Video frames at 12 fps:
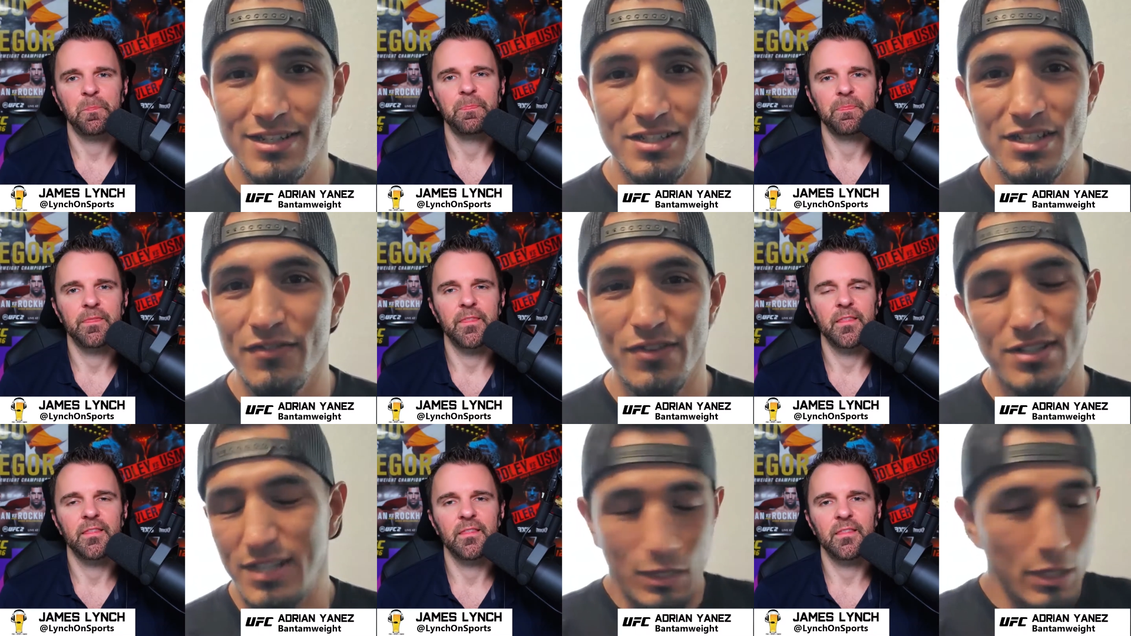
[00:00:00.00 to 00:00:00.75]
Speaker 1: I
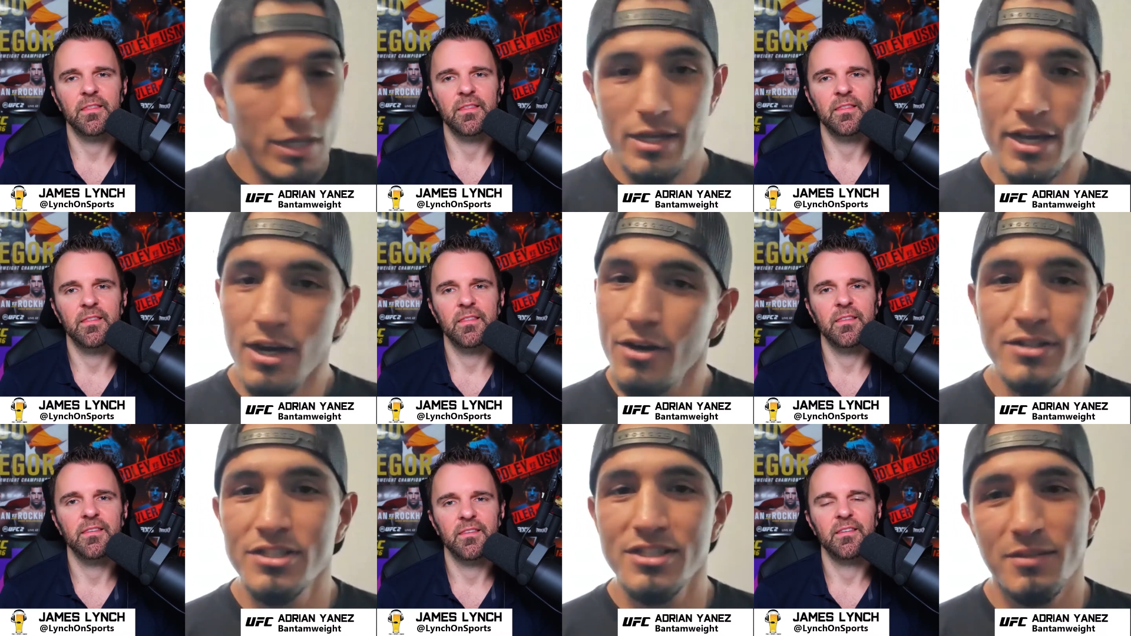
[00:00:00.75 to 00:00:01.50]
stuffed it, I was like,
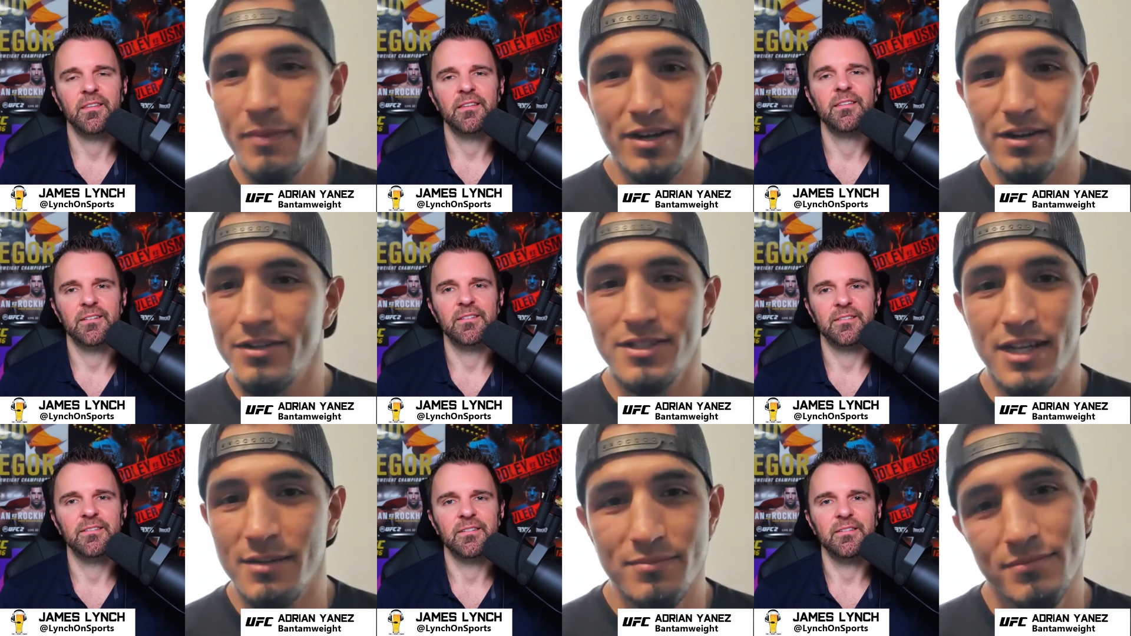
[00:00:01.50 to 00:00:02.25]
oh, it's just a matter of
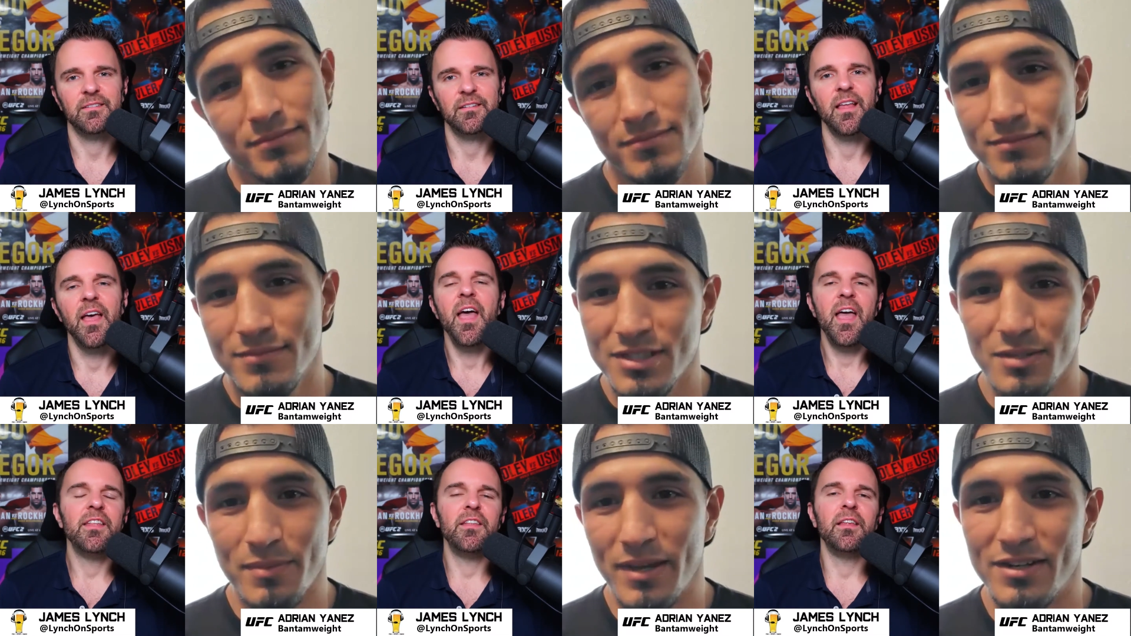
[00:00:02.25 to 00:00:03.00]
time.
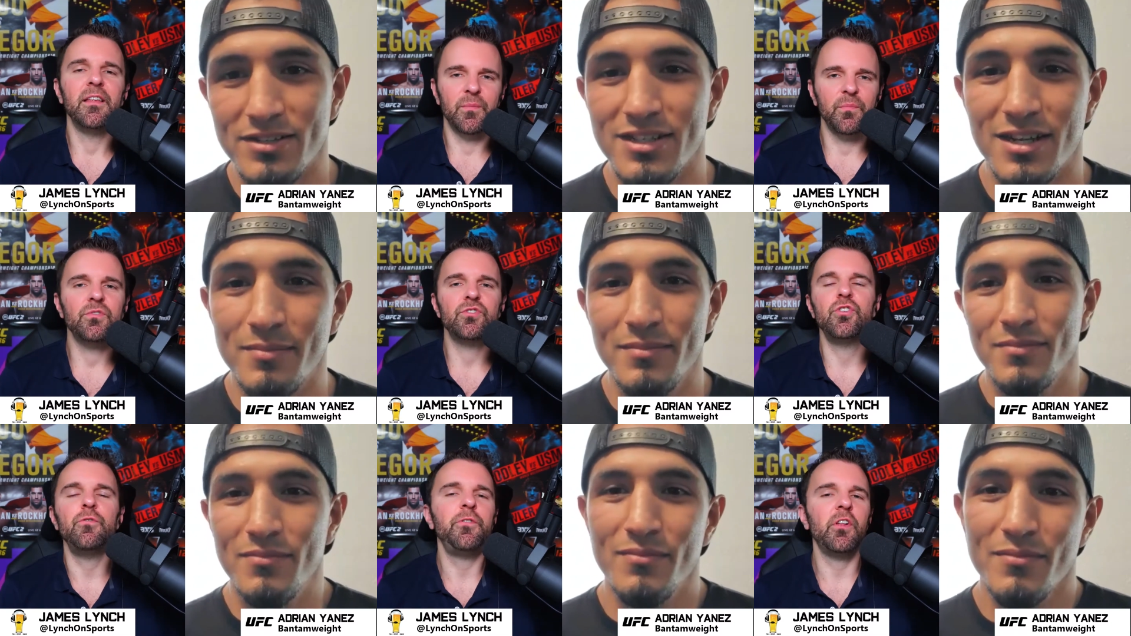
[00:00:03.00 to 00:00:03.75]
Just a matter of time.
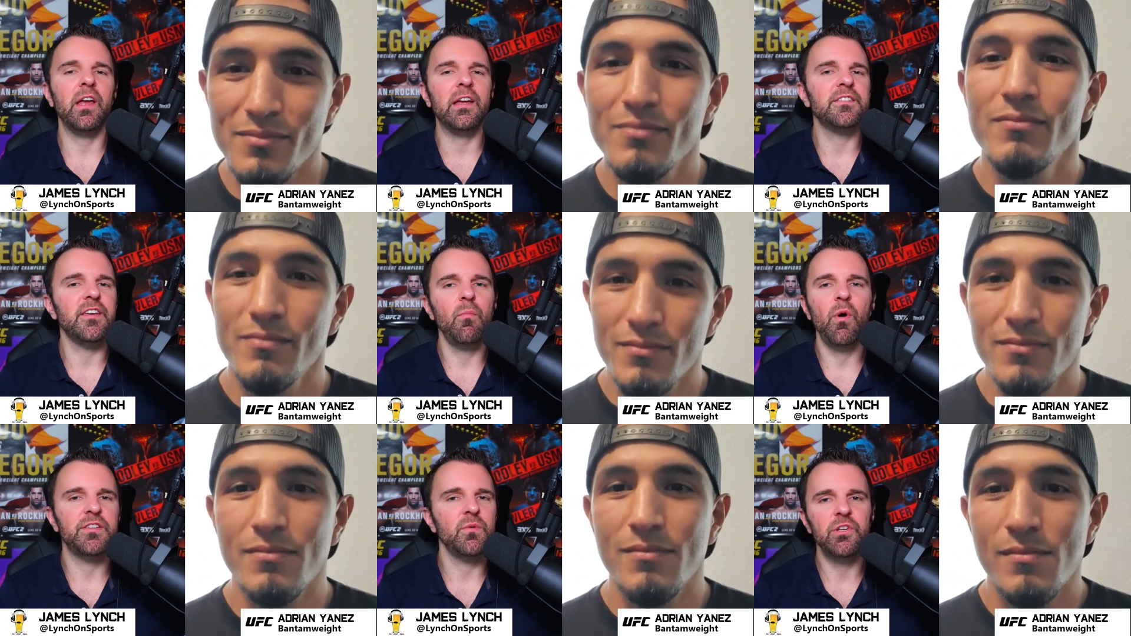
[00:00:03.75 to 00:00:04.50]
Speaker 2: Do you feel like in some
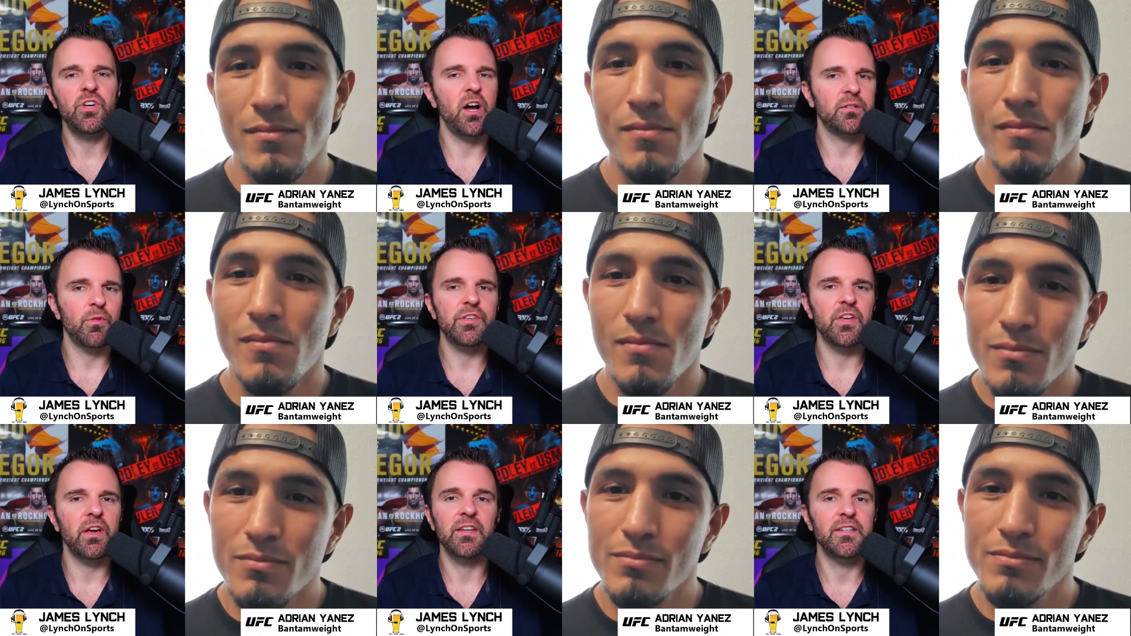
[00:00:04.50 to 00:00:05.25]
ways, and we talked about
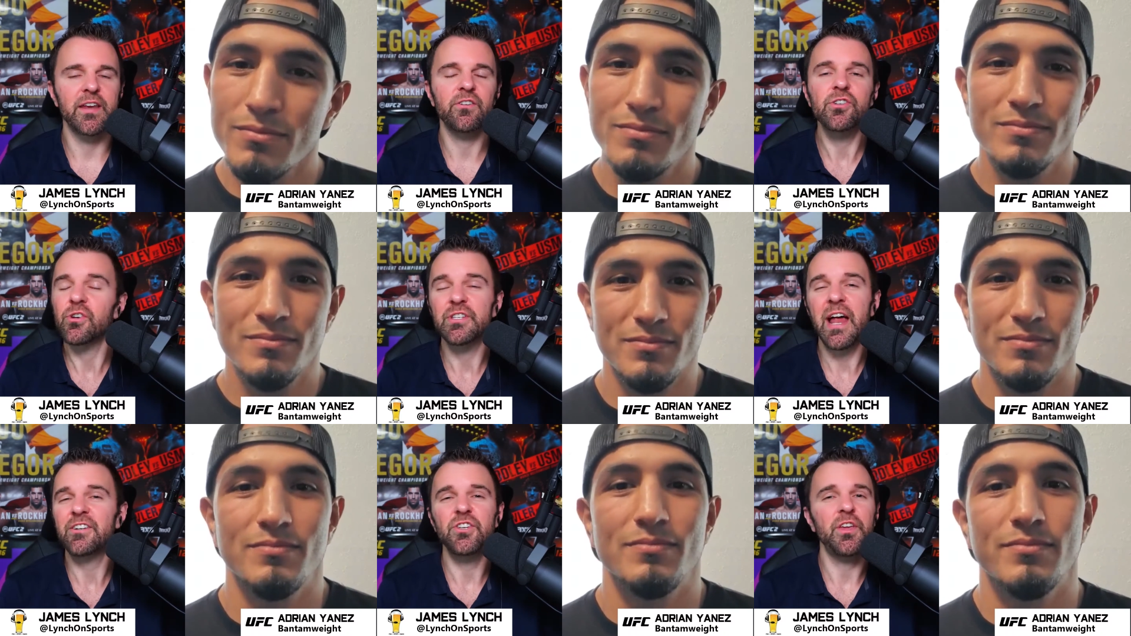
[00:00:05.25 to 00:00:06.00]
this on Contender Series,
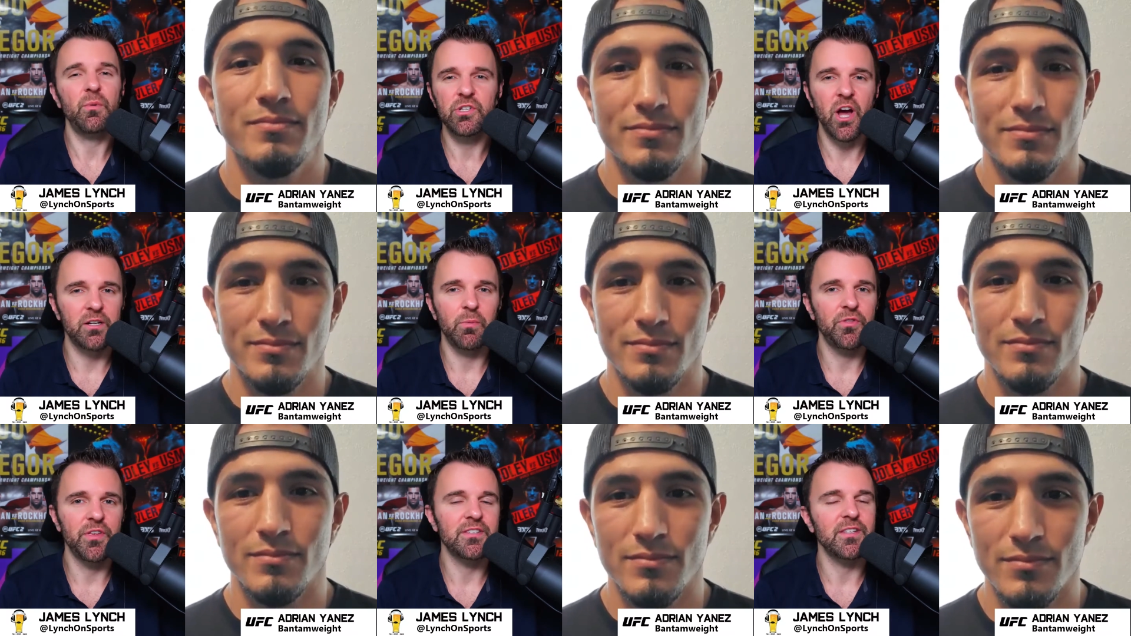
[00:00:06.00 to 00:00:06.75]
and I actually think we talked
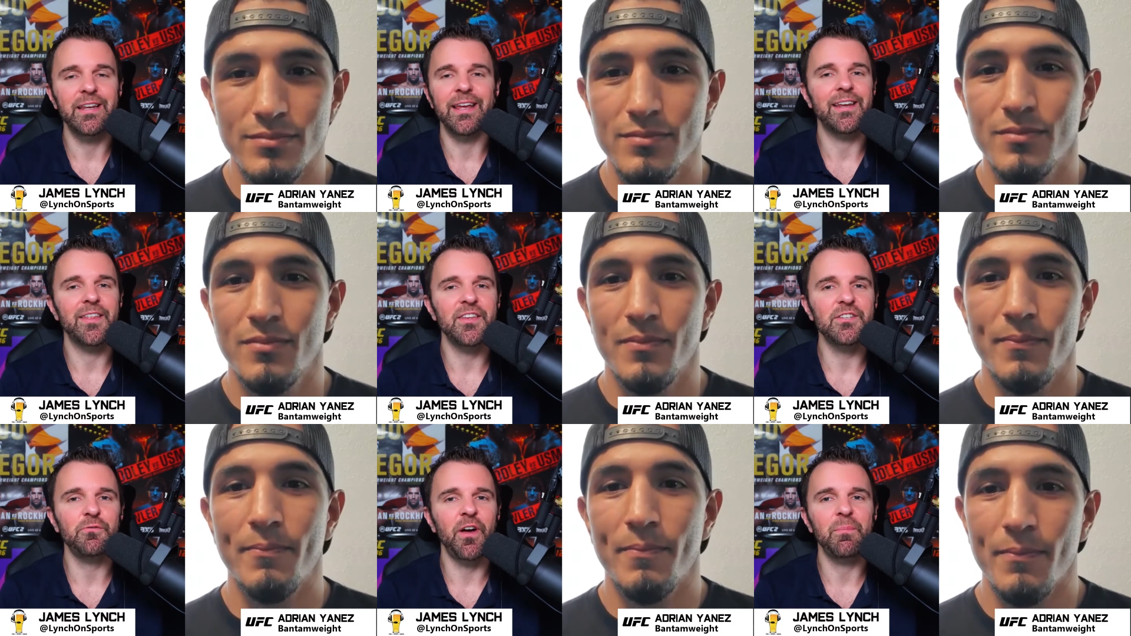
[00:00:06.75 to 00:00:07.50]
about this leading into
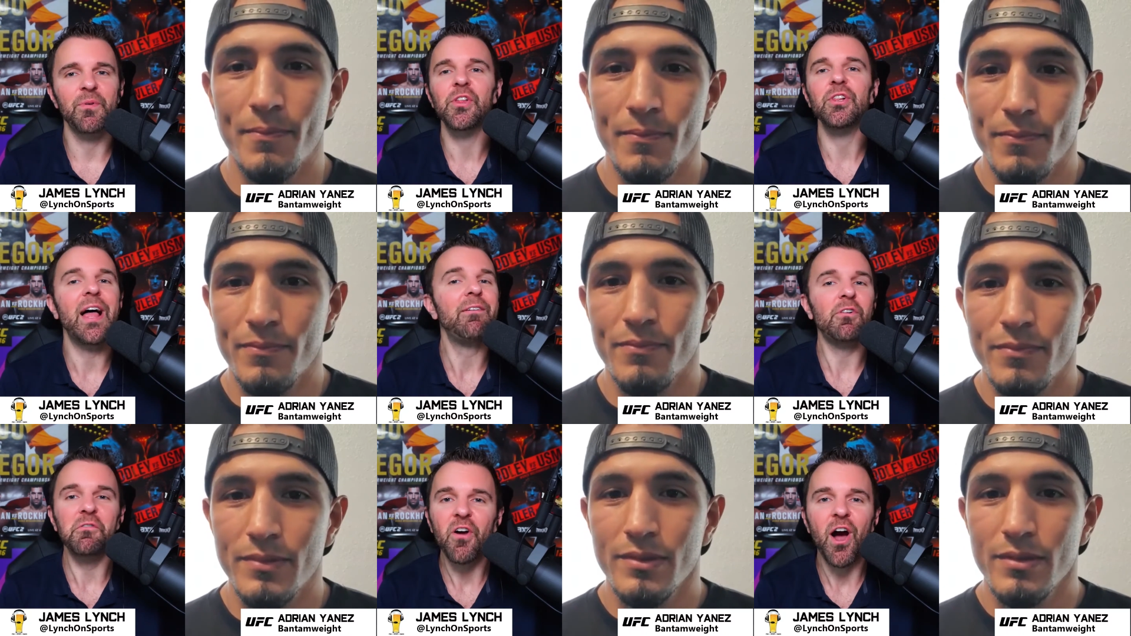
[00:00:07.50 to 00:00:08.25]
this fight, but the
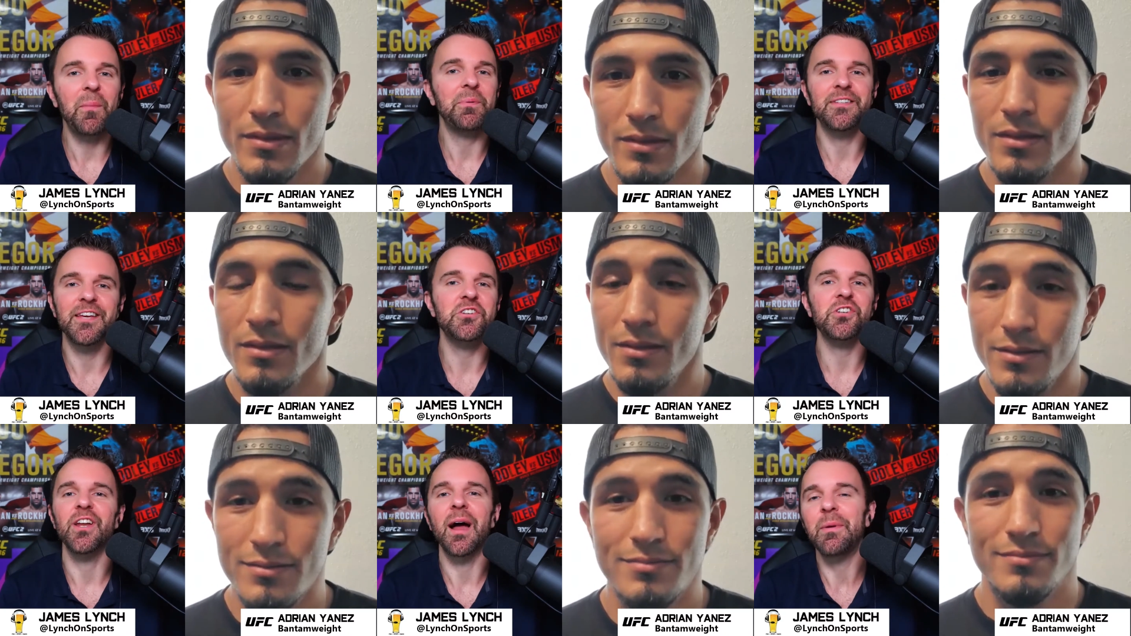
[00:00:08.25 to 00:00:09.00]
level of
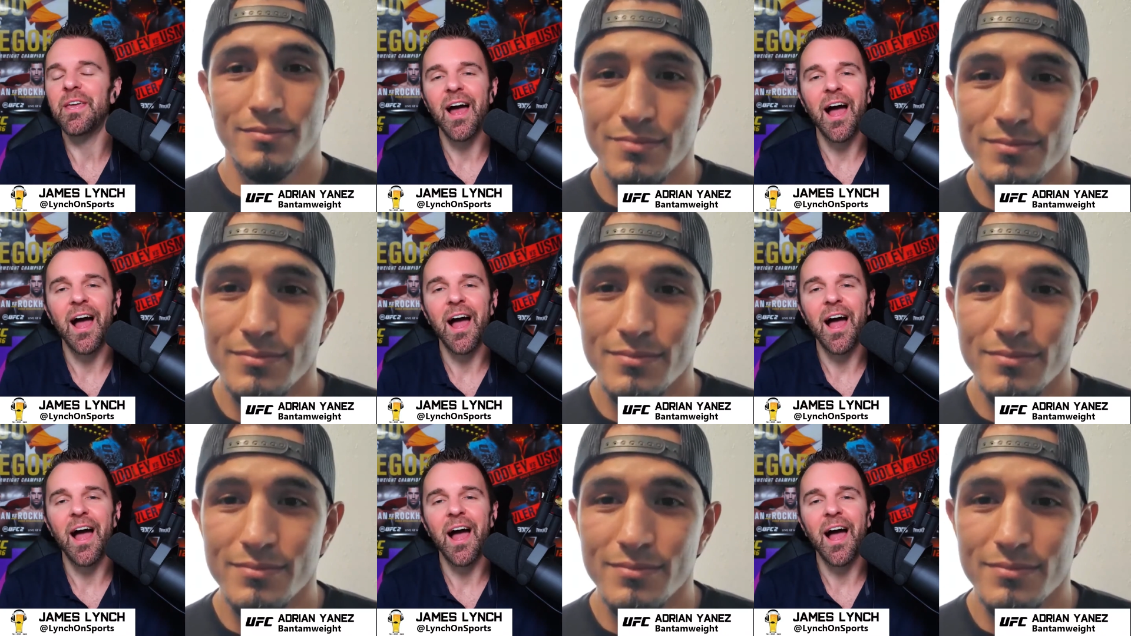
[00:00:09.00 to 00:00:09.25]
competition, I mean,